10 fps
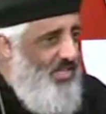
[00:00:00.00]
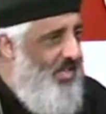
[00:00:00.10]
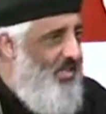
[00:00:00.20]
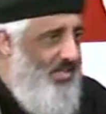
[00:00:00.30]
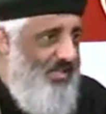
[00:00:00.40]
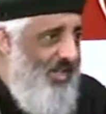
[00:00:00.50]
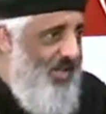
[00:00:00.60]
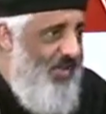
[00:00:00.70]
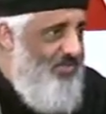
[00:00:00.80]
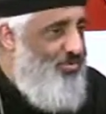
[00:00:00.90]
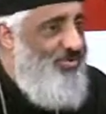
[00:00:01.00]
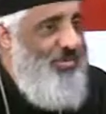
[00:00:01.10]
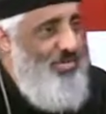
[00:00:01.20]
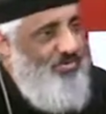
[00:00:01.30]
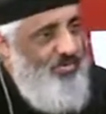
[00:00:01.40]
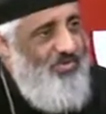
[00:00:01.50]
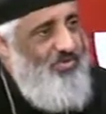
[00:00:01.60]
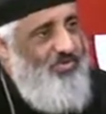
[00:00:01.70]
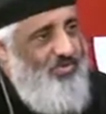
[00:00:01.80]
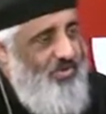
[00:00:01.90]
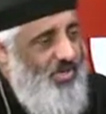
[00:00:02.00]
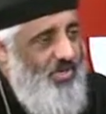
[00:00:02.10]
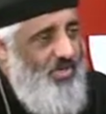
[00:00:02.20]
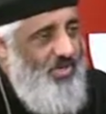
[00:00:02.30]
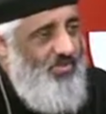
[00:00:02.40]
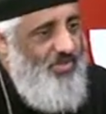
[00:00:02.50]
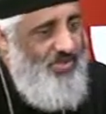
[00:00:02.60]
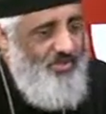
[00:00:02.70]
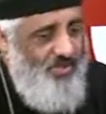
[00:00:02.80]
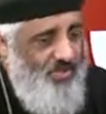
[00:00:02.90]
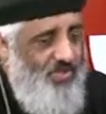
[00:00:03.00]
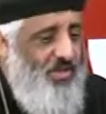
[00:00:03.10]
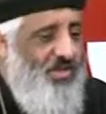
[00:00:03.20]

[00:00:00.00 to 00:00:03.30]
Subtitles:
and not allow two people who are in love with each other?